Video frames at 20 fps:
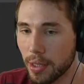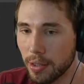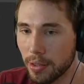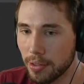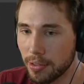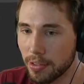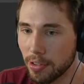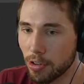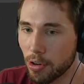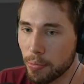
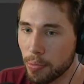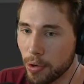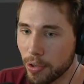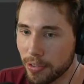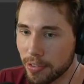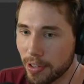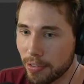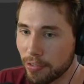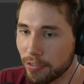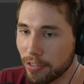
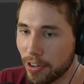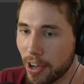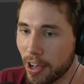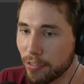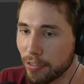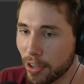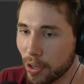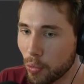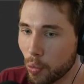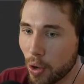0.75
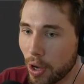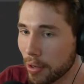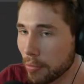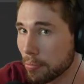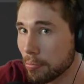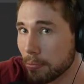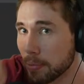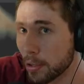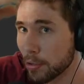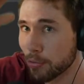and 1,
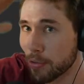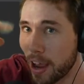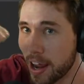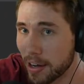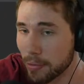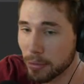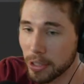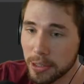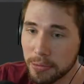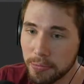but
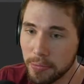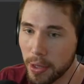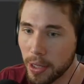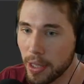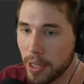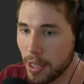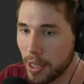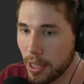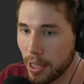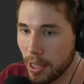randomly.
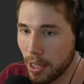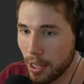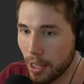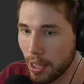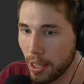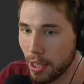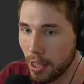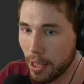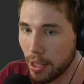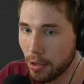
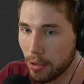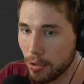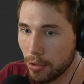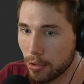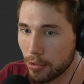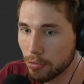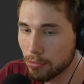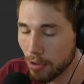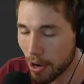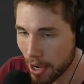
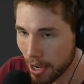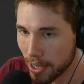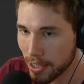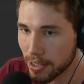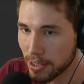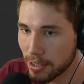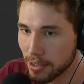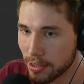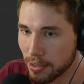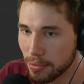
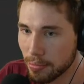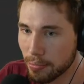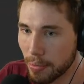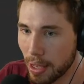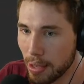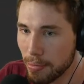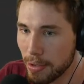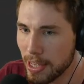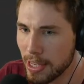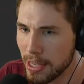Right.
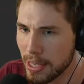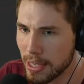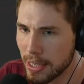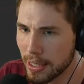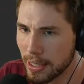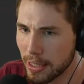Maybe...